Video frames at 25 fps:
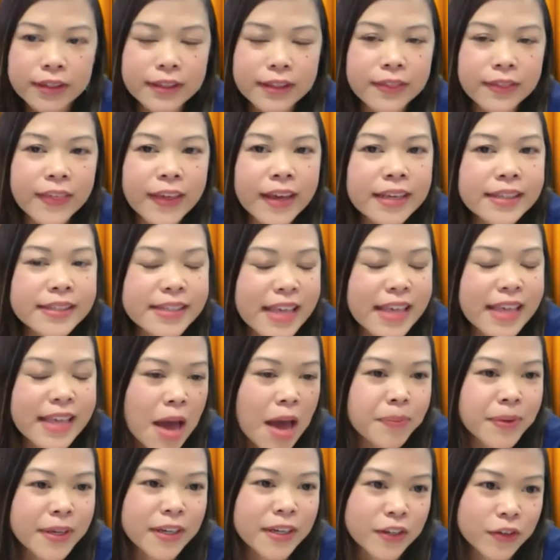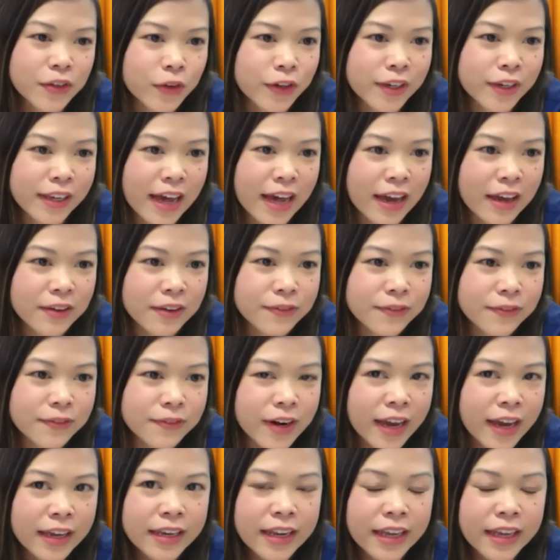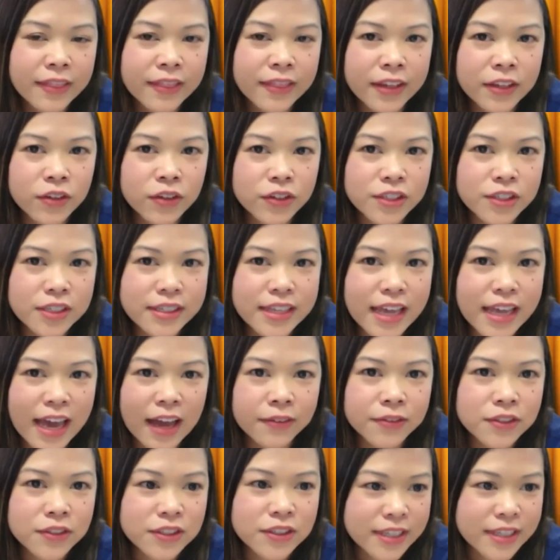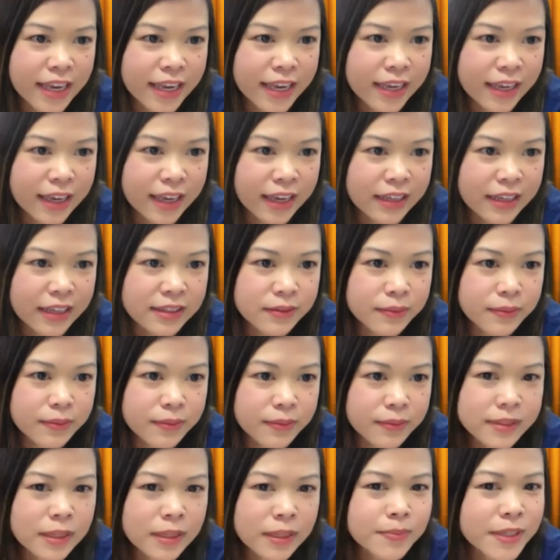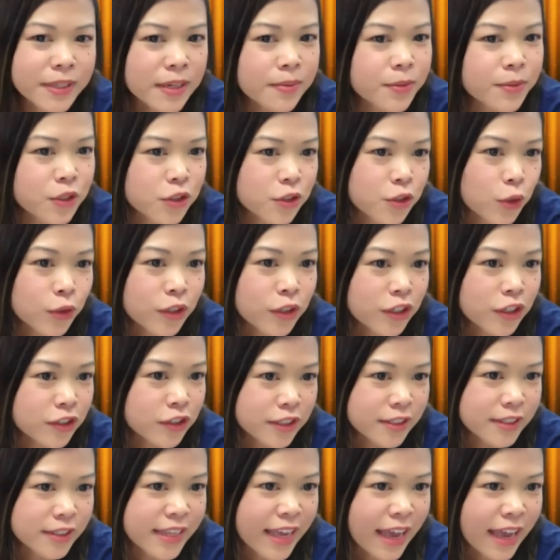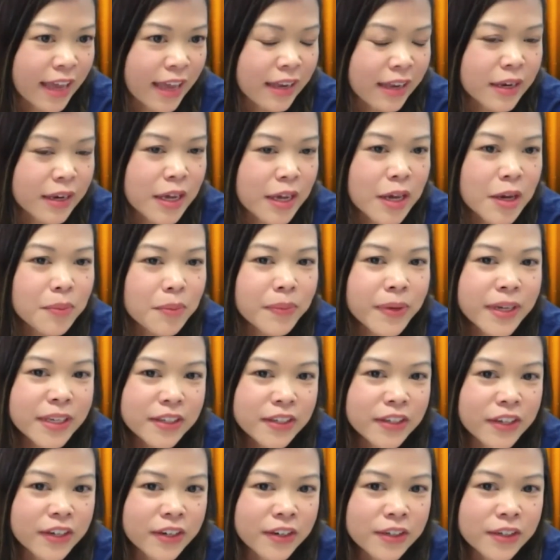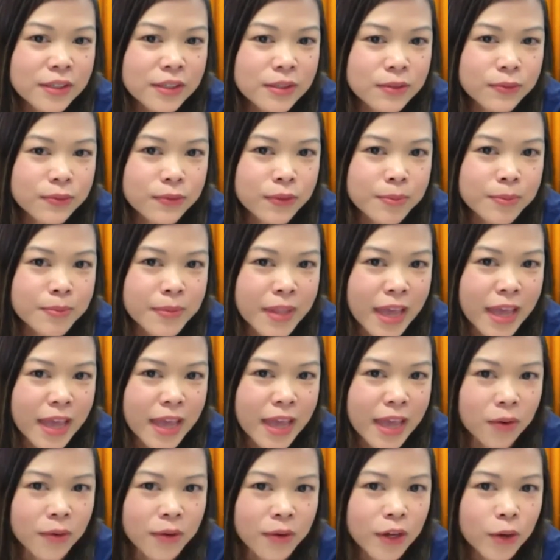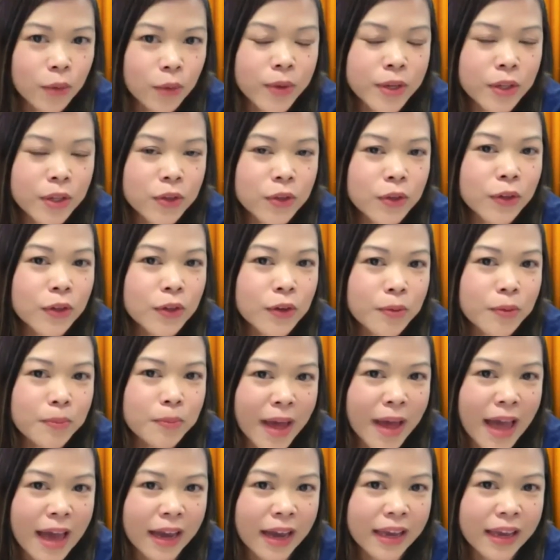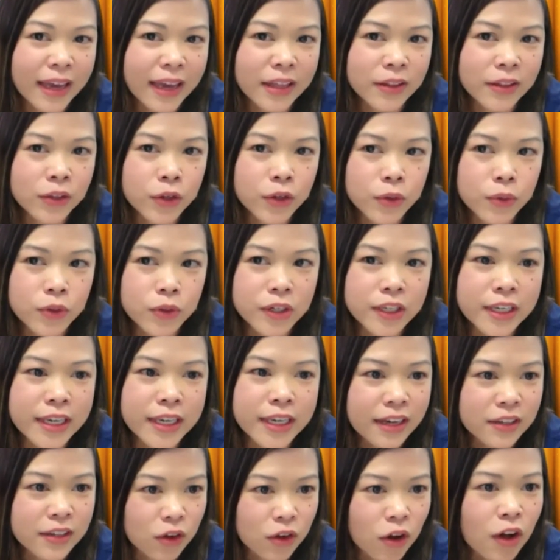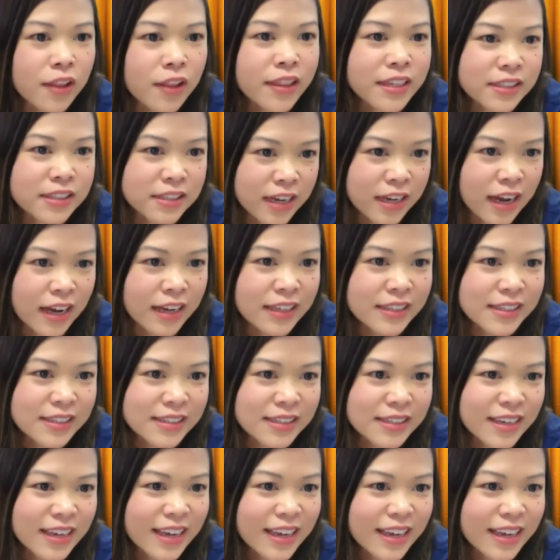things happen in your life, right? And then you just have to take it. Sometimes you don't understand, but years from now, when you look back and you connect all the dots,